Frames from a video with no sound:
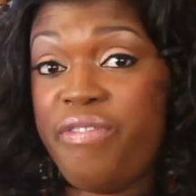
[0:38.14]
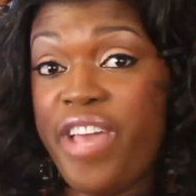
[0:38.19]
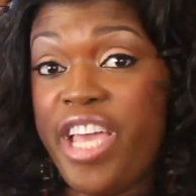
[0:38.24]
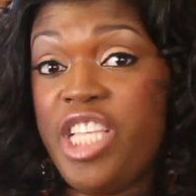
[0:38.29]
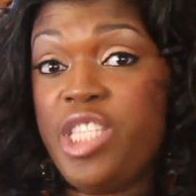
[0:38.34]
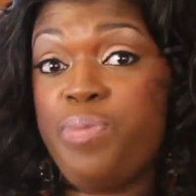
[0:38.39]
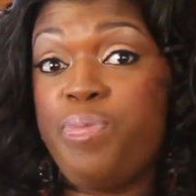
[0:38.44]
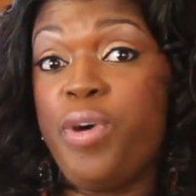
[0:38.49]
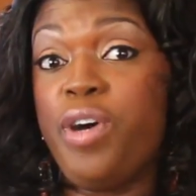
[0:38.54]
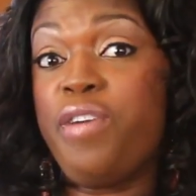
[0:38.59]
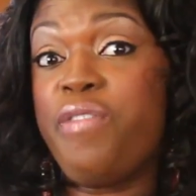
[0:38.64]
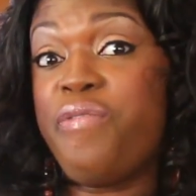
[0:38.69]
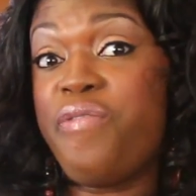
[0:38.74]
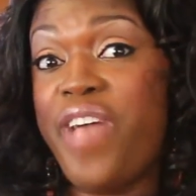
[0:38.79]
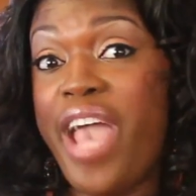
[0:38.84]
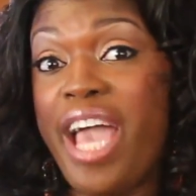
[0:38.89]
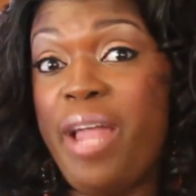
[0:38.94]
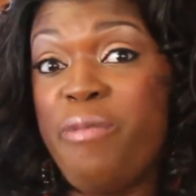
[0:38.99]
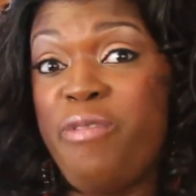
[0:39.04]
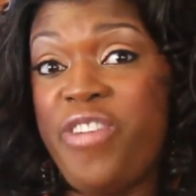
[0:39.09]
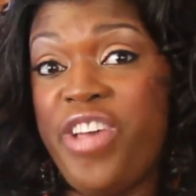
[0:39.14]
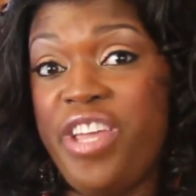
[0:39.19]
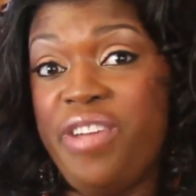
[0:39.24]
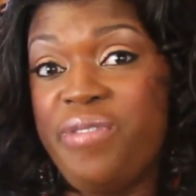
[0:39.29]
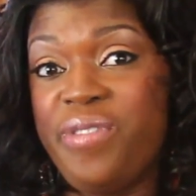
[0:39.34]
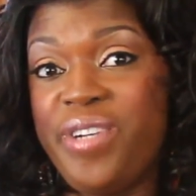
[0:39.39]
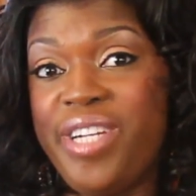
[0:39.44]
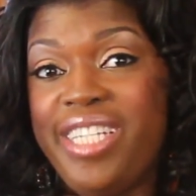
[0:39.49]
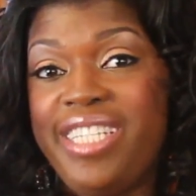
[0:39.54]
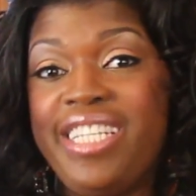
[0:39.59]
Facebook fan
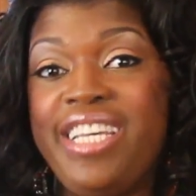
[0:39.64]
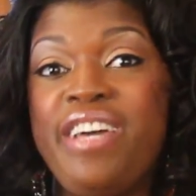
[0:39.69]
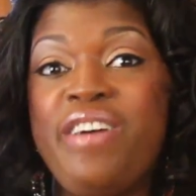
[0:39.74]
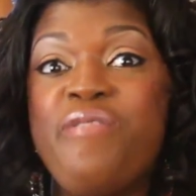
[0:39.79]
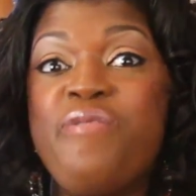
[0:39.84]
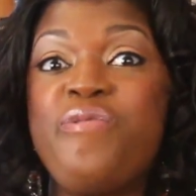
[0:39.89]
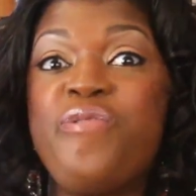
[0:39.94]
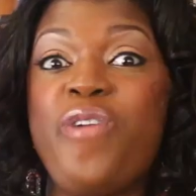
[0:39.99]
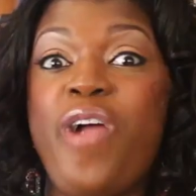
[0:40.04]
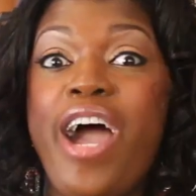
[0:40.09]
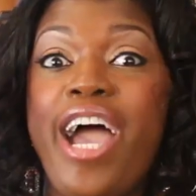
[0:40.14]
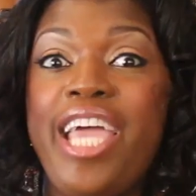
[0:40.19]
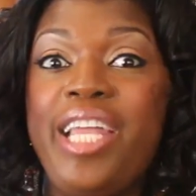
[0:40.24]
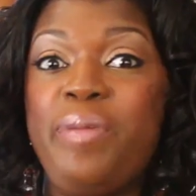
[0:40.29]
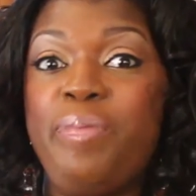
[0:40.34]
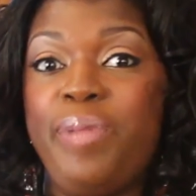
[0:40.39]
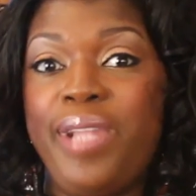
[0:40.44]
favorite, fried